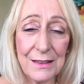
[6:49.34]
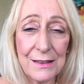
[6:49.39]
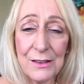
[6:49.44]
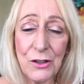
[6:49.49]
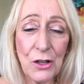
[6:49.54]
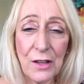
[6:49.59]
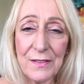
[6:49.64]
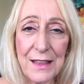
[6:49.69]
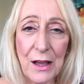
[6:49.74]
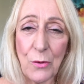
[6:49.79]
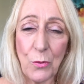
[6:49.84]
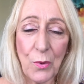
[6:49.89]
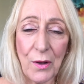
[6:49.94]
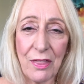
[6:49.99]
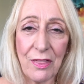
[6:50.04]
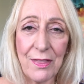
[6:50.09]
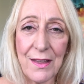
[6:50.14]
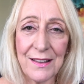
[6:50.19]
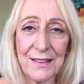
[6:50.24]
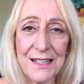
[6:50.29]
Not that
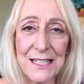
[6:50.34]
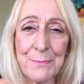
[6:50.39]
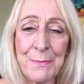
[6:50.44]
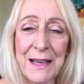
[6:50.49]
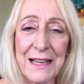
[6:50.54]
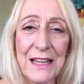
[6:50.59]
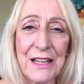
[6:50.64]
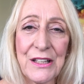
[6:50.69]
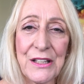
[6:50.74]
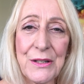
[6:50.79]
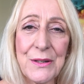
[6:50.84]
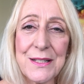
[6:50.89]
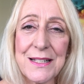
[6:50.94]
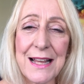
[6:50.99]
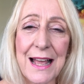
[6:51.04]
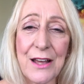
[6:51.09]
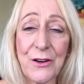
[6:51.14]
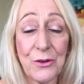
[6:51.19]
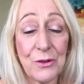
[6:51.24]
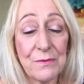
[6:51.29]
one thing that's making you
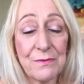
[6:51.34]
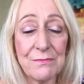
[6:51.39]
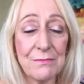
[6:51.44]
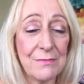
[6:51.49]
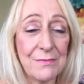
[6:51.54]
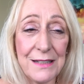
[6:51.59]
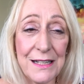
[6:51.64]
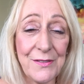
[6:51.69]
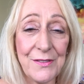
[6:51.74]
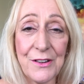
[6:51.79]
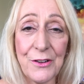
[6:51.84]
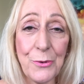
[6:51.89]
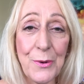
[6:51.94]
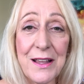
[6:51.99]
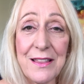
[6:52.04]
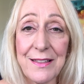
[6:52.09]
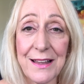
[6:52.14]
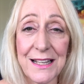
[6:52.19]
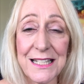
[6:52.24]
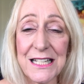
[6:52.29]
sad, or even
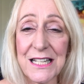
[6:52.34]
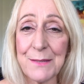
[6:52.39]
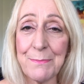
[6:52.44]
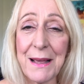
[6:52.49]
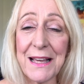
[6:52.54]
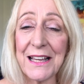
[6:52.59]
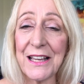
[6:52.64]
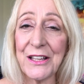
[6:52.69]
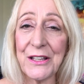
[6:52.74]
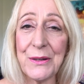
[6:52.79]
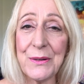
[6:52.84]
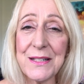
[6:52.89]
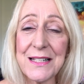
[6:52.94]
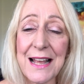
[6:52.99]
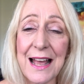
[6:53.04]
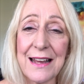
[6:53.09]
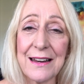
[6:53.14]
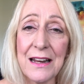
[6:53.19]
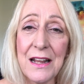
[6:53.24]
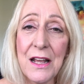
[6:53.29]
three things that's making you
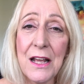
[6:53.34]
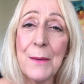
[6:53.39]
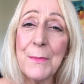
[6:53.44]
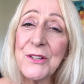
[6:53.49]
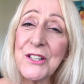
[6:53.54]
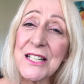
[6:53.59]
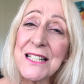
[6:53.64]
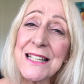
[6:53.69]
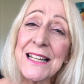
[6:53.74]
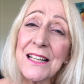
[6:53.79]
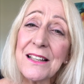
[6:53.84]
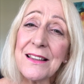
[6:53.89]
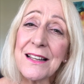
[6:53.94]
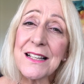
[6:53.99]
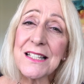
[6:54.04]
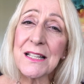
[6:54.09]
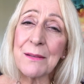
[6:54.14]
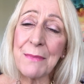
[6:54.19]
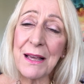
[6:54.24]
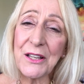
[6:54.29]
sad. Just think of
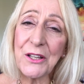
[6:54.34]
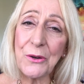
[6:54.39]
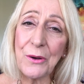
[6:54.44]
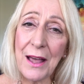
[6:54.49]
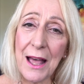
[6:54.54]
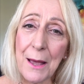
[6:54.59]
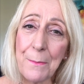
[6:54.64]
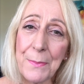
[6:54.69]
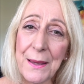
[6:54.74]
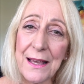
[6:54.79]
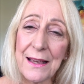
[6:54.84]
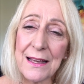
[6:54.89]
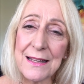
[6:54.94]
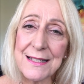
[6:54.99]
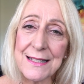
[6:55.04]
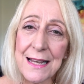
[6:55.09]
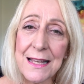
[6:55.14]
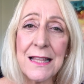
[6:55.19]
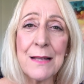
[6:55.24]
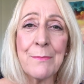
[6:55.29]
things that make you happy
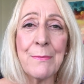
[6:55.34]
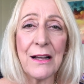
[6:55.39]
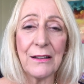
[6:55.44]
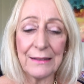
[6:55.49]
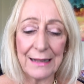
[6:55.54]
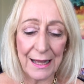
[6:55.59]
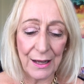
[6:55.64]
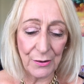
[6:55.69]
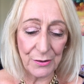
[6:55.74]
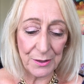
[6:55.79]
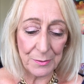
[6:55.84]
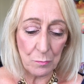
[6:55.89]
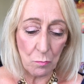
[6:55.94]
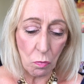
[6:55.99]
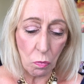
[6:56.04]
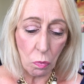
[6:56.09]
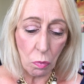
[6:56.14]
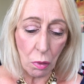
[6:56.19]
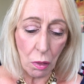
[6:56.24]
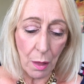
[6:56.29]
and say them out loud.
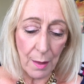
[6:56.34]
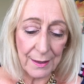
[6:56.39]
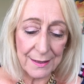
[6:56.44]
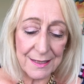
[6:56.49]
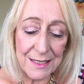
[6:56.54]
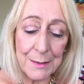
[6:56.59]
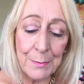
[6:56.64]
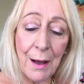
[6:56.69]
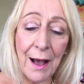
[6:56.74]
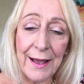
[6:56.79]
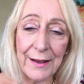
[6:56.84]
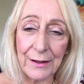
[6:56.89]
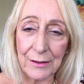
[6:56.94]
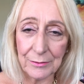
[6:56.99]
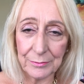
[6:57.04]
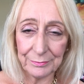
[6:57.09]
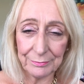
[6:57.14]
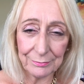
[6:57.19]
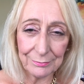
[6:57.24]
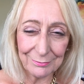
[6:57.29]

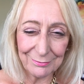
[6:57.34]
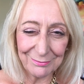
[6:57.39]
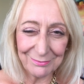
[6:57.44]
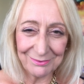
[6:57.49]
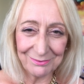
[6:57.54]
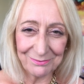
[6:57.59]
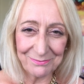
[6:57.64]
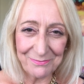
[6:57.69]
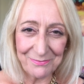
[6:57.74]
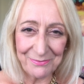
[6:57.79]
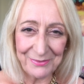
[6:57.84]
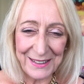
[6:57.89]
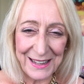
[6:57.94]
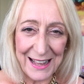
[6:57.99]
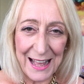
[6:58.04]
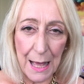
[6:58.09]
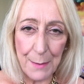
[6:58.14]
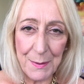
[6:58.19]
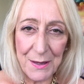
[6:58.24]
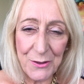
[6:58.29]
Smile.
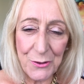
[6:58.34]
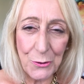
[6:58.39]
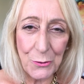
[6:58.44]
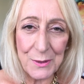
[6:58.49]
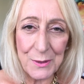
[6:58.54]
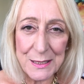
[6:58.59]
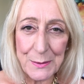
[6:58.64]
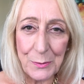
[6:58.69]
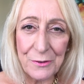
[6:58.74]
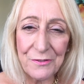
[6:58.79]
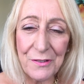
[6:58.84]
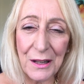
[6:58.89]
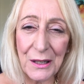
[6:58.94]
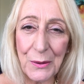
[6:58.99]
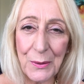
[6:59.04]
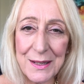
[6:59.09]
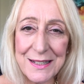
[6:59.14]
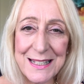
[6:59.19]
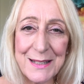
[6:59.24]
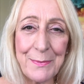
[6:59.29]
Happy thoughts will
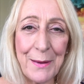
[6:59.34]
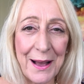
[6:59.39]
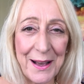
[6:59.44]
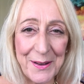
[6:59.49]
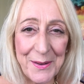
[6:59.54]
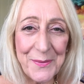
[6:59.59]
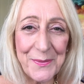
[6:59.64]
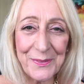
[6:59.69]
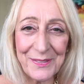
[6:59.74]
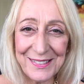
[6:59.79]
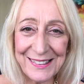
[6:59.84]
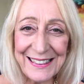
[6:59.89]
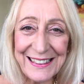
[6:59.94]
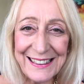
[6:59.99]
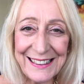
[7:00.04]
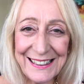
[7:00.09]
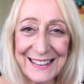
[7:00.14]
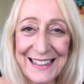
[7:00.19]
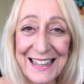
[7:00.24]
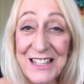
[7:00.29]
follow a smile.
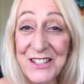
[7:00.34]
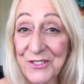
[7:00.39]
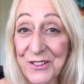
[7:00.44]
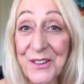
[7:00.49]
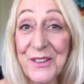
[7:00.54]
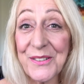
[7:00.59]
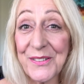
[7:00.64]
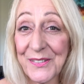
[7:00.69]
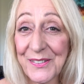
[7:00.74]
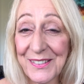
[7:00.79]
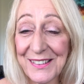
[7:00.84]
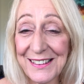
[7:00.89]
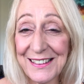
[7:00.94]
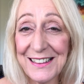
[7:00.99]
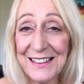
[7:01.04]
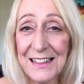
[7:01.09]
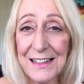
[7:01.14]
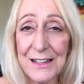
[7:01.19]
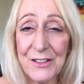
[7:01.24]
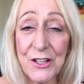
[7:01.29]
It's true.
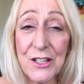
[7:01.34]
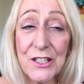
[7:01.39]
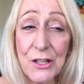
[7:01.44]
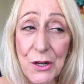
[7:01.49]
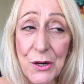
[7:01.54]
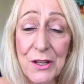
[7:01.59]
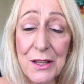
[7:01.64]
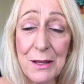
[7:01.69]
Just go